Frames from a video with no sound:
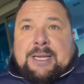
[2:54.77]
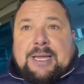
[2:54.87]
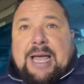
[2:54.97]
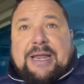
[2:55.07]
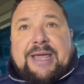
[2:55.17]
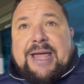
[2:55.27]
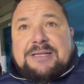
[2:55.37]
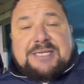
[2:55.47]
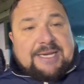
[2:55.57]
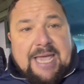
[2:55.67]
And it
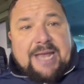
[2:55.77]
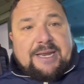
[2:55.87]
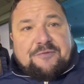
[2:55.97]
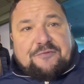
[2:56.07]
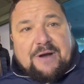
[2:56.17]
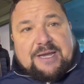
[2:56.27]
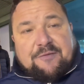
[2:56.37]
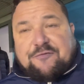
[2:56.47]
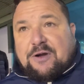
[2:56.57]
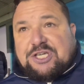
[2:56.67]
ends again in
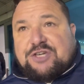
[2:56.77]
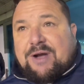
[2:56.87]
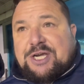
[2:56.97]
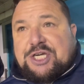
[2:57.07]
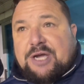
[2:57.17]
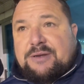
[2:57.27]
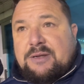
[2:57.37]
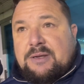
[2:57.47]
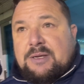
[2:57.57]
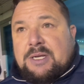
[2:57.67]
fucking frustration,
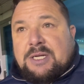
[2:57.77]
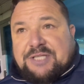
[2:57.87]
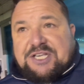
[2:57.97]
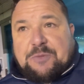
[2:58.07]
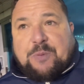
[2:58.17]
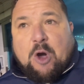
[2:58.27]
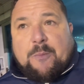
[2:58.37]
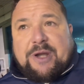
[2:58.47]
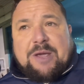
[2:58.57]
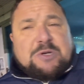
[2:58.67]

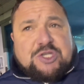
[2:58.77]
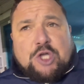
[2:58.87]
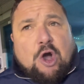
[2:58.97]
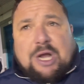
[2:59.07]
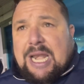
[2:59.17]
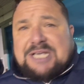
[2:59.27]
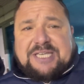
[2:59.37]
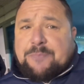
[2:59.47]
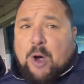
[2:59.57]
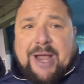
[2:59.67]
disappointment. It was not a
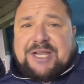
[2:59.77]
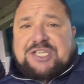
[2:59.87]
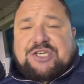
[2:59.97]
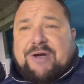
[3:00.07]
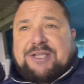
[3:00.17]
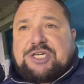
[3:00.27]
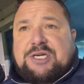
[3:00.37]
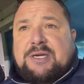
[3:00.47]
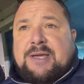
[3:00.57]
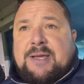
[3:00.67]
classic by any stretch.
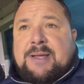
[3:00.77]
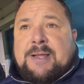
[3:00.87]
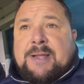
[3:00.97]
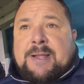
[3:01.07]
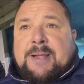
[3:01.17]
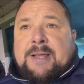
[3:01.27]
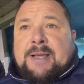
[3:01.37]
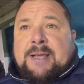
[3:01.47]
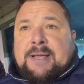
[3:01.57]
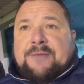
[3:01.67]

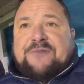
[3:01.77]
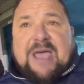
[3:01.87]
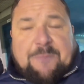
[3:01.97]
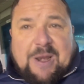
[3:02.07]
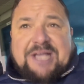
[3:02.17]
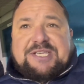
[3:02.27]
Fair play to